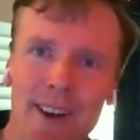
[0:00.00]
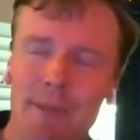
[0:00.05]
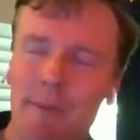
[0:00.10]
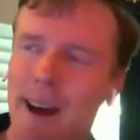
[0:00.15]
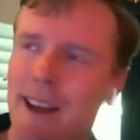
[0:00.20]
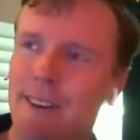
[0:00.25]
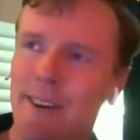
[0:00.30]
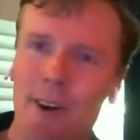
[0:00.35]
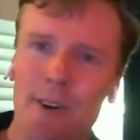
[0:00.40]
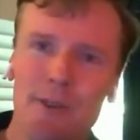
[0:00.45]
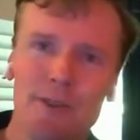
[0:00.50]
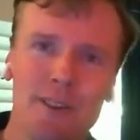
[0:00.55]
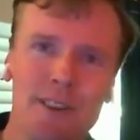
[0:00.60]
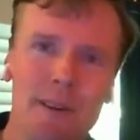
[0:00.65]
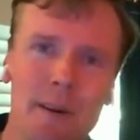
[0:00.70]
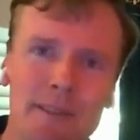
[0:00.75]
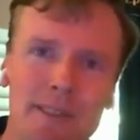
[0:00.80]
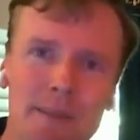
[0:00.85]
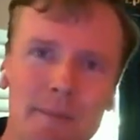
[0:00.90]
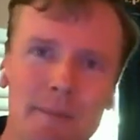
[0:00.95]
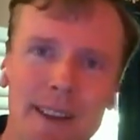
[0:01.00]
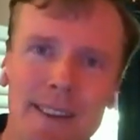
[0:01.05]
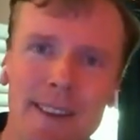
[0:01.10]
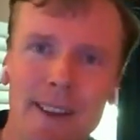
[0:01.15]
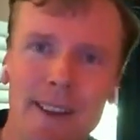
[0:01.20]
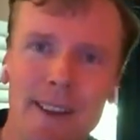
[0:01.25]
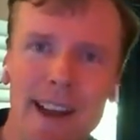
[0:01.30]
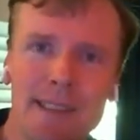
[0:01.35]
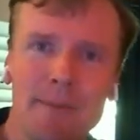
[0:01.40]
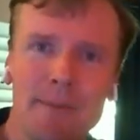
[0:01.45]
My daughters will come to
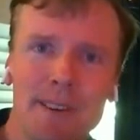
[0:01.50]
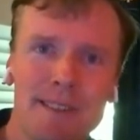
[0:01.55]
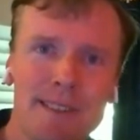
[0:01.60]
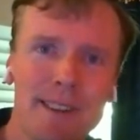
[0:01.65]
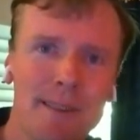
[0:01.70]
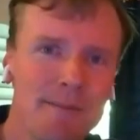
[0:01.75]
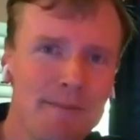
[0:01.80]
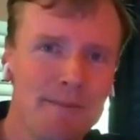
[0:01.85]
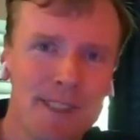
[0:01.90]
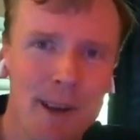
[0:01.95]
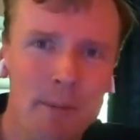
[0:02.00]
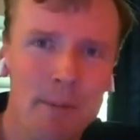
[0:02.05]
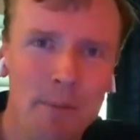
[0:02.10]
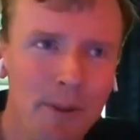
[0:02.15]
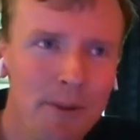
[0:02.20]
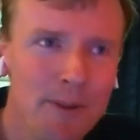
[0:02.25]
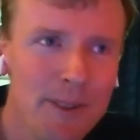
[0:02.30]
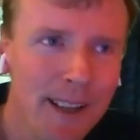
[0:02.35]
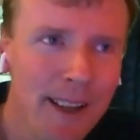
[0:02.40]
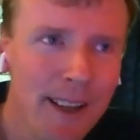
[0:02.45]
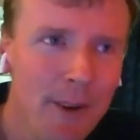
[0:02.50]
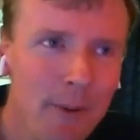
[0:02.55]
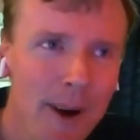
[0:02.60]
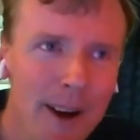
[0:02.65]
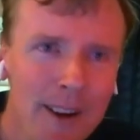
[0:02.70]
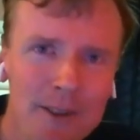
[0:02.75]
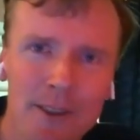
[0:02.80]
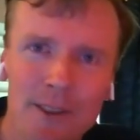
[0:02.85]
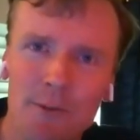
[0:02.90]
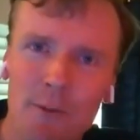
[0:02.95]
me and they'll ask me simple,
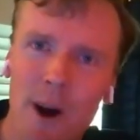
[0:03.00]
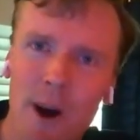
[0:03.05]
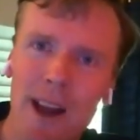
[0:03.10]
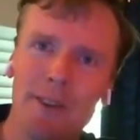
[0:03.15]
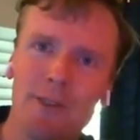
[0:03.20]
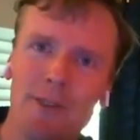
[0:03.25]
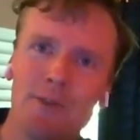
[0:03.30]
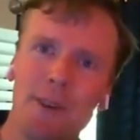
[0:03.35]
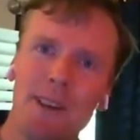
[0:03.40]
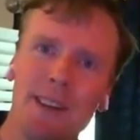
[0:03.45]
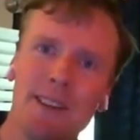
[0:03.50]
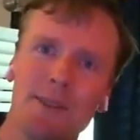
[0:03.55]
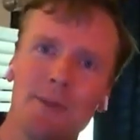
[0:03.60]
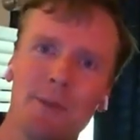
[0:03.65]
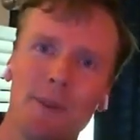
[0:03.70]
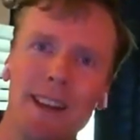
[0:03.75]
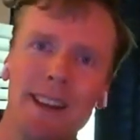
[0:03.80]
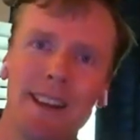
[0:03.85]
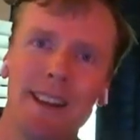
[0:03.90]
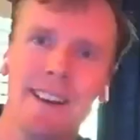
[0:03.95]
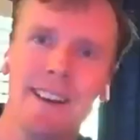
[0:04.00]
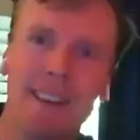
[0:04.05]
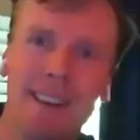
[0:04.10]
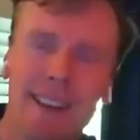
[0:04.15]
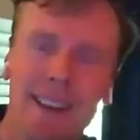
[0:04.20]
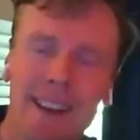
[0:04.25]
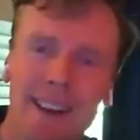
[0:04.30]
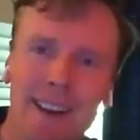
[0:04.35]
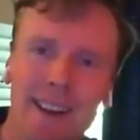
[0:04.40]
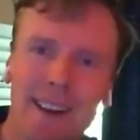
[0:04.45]
silly questions. Why are trees
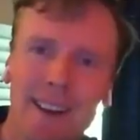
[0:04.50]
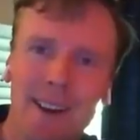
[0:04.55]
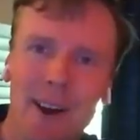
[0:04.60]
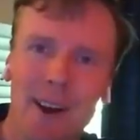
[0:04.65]
green?